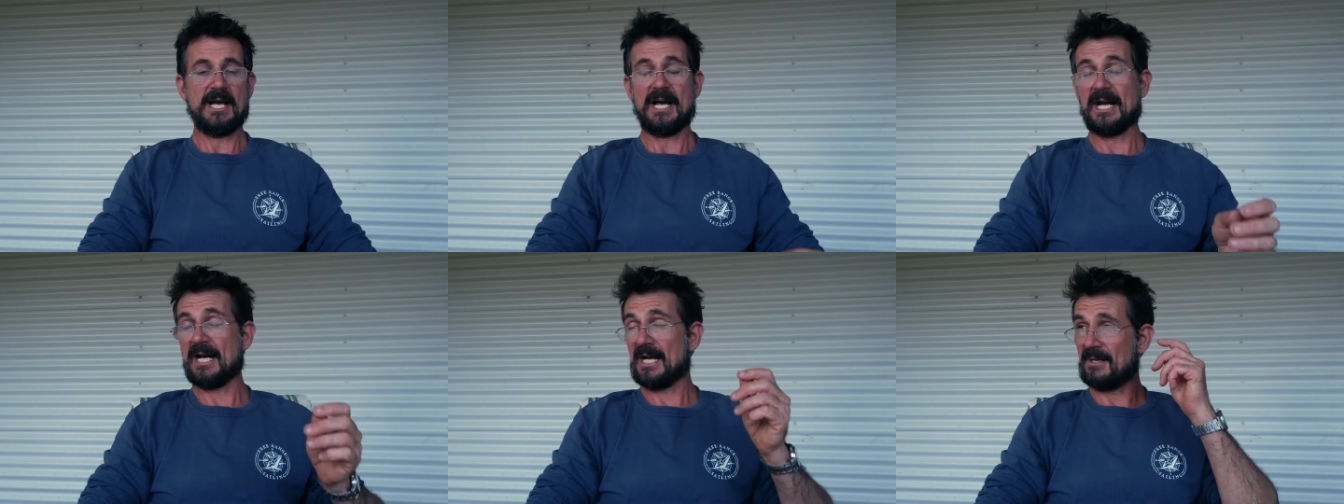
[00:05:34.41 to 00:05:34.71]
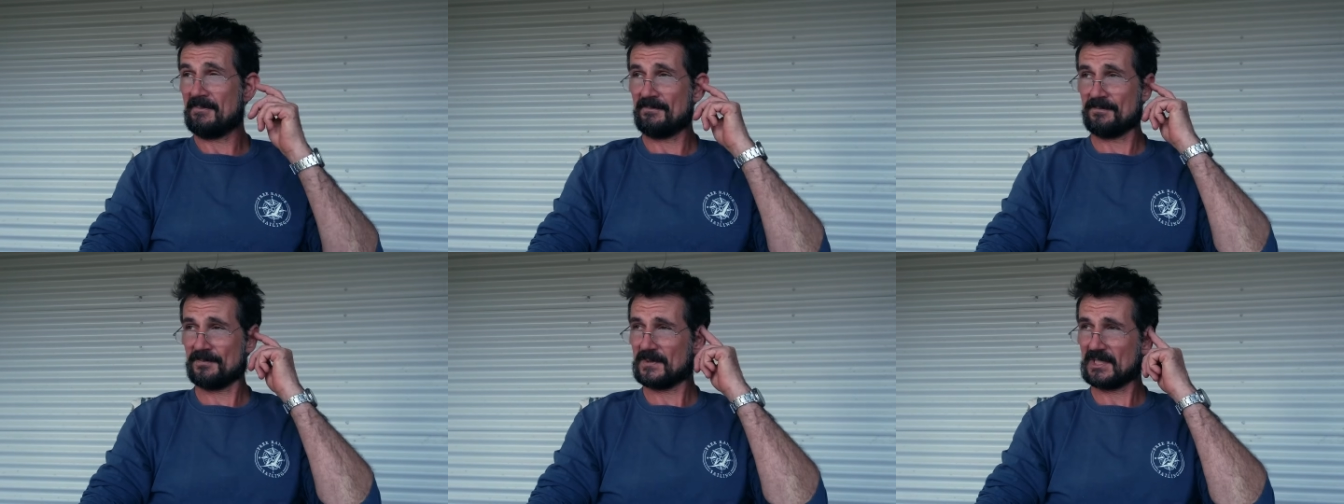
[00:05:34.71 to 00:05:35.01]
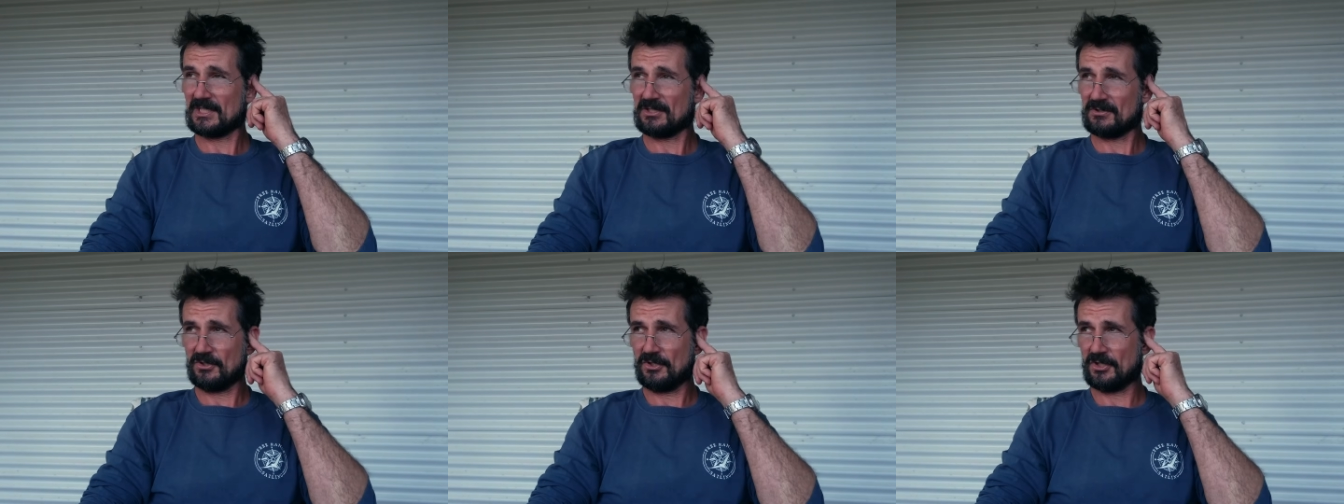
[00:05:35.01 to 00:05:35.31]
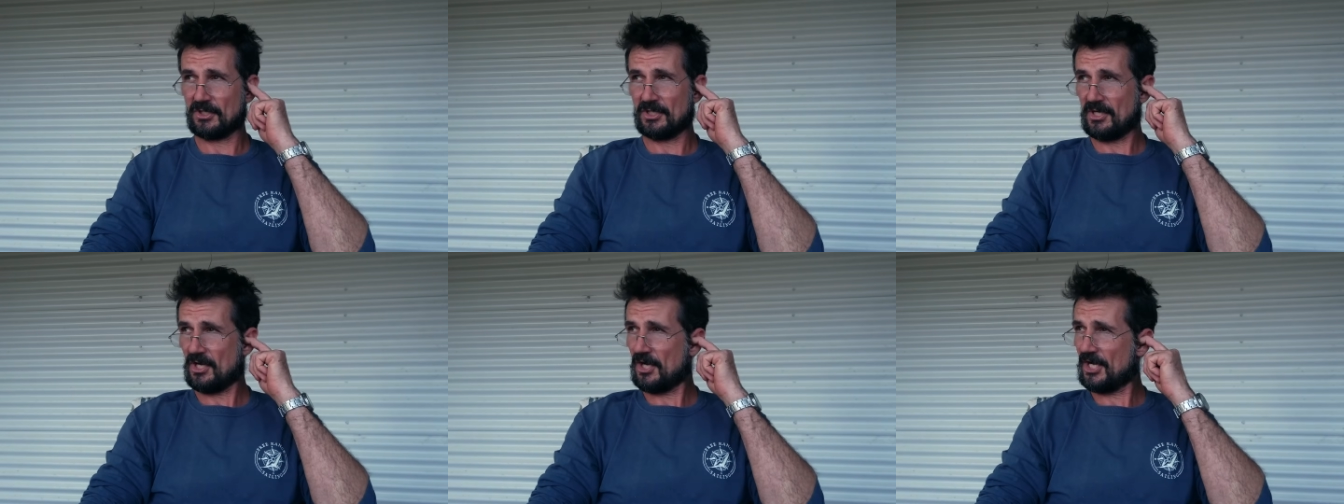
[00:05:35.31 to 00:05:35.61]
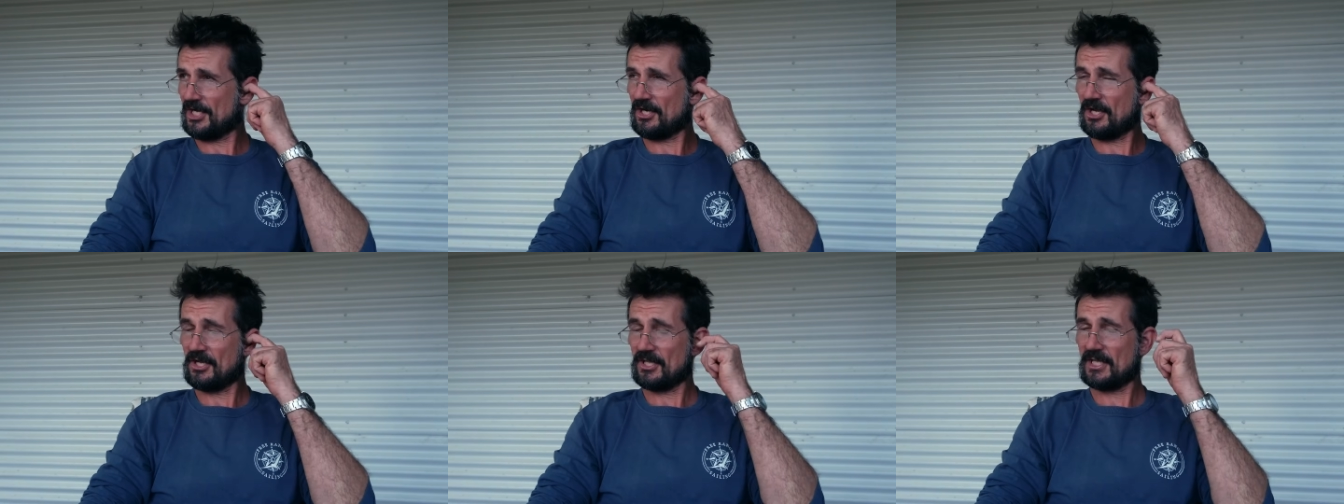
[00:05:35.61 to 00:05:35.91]
Look,
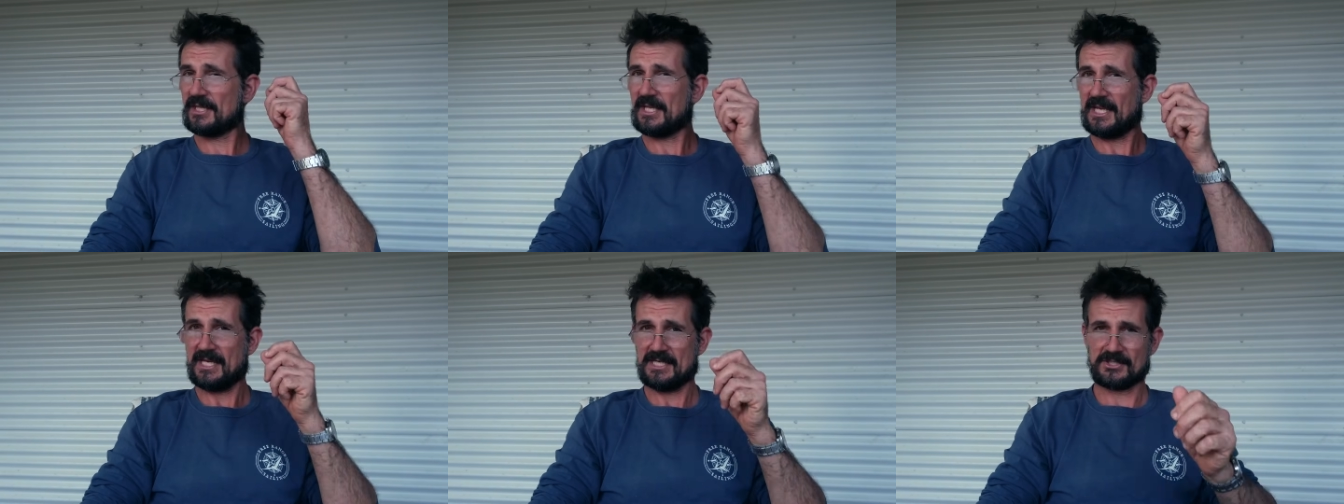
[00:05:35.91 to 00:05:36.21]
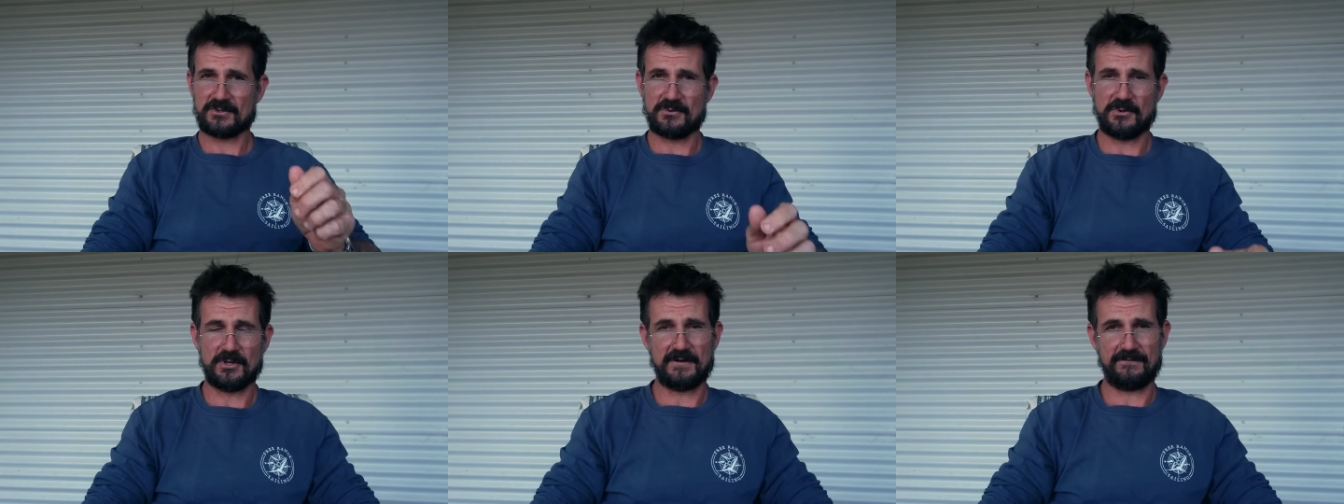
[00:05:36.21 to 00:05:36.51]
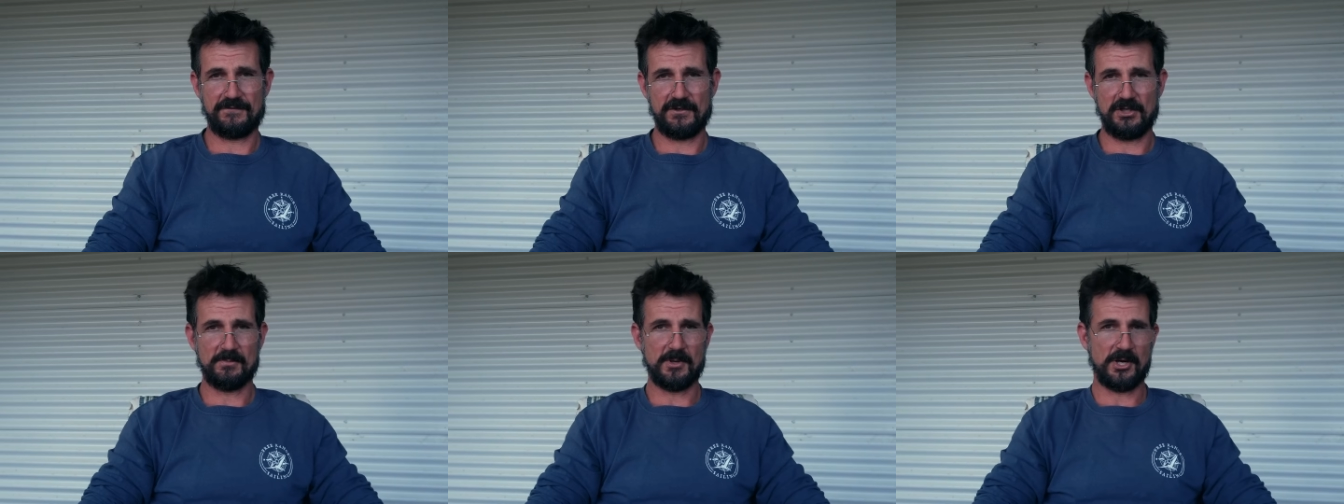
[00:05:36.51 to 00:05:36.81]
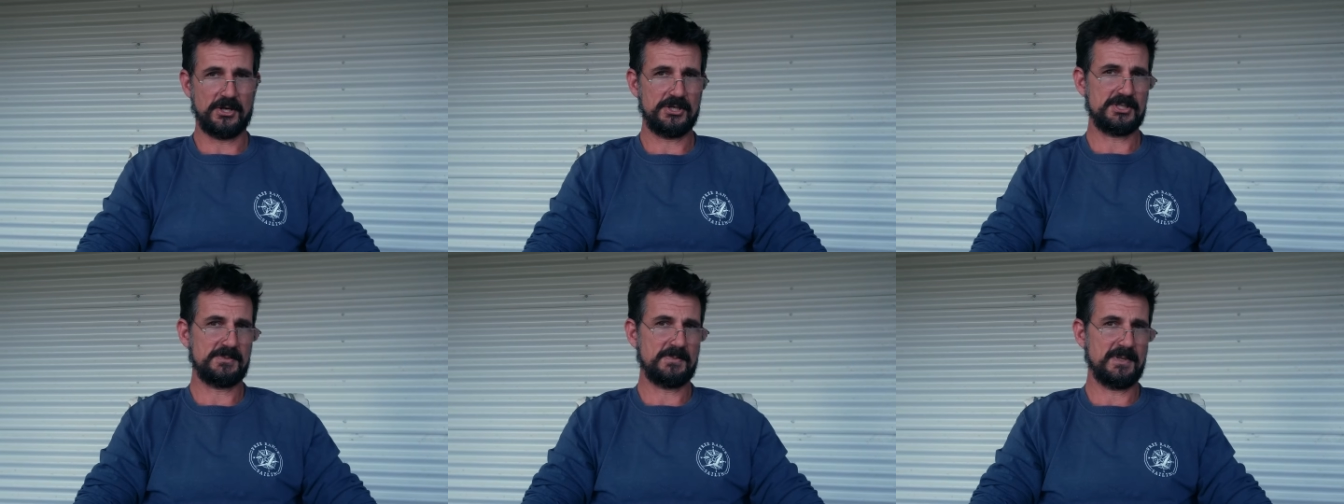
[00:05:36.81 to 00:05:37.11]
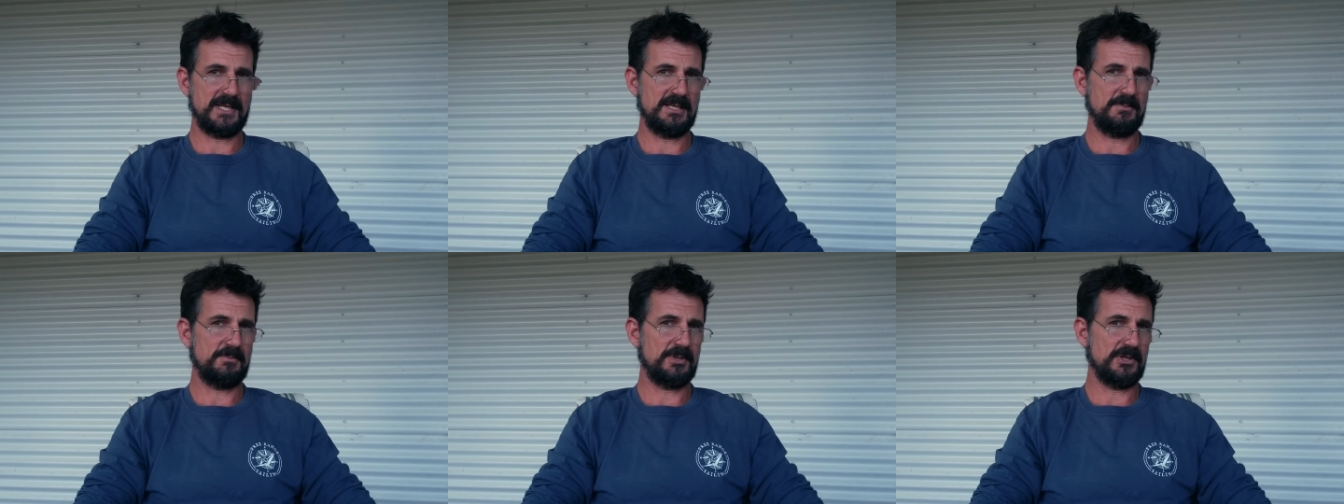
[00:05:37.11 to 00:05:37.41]
I know that there's quite a few boats
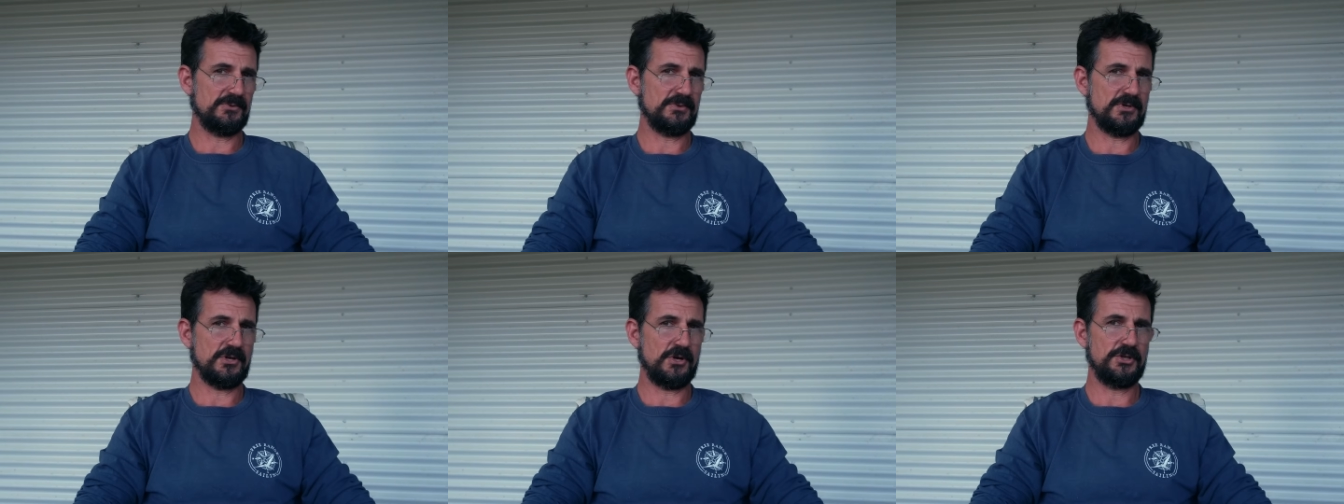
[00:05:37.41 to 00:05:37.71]
being built